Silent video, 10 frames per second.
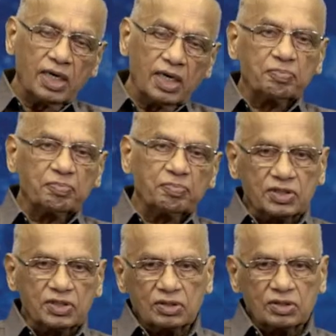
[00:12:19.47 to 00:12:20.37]
100
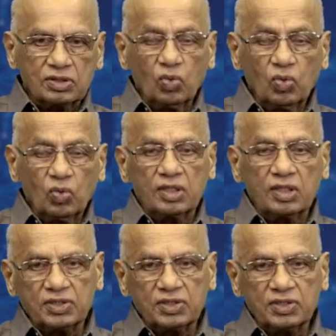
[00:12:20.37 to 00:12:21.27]
patients,
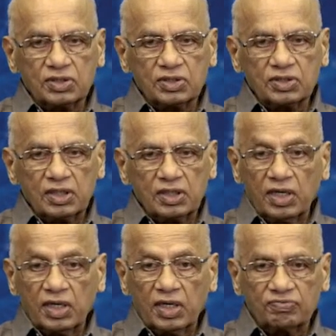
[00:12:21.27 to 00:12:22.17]
200 patients
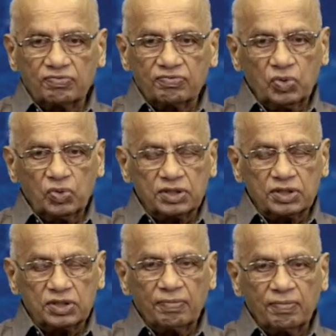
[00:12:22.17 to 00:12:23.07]
in a matter of 2
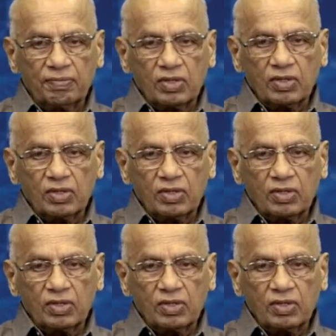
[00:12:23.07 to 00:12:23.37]
years.